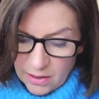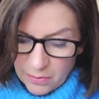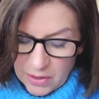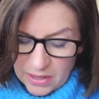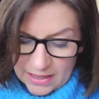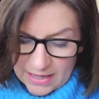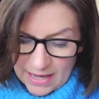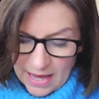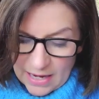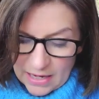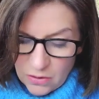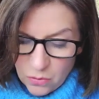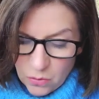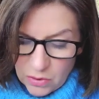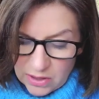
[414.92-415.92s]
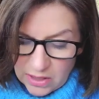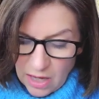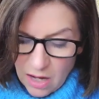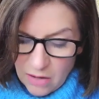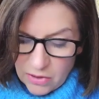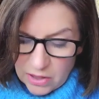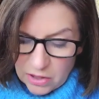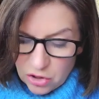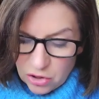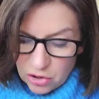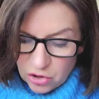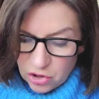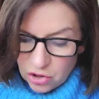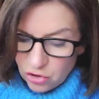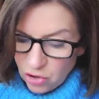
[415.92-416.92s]
But again, with courage,
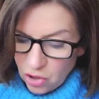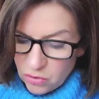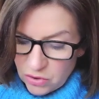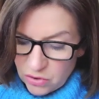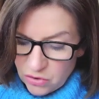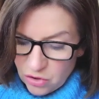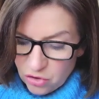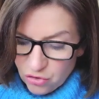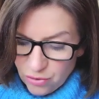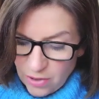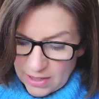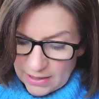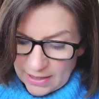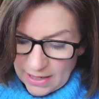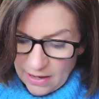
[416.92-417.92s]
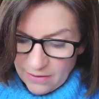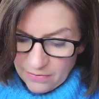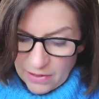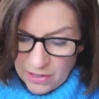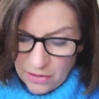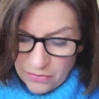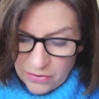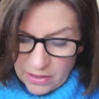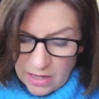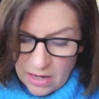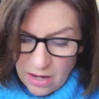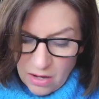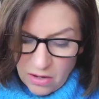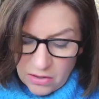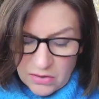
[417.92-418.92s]
she told us to tread carefully over the
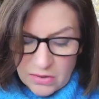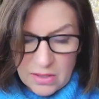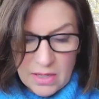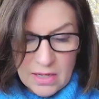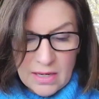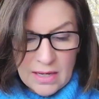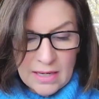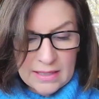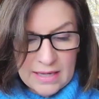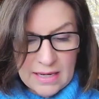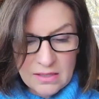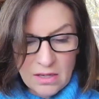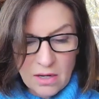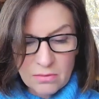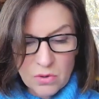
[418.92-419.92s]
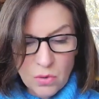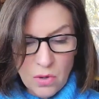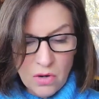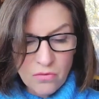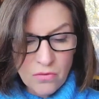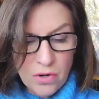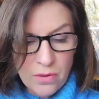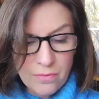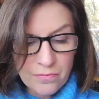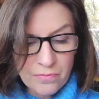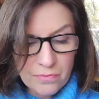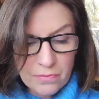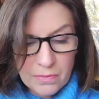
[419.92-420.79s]
glass and get up to our room.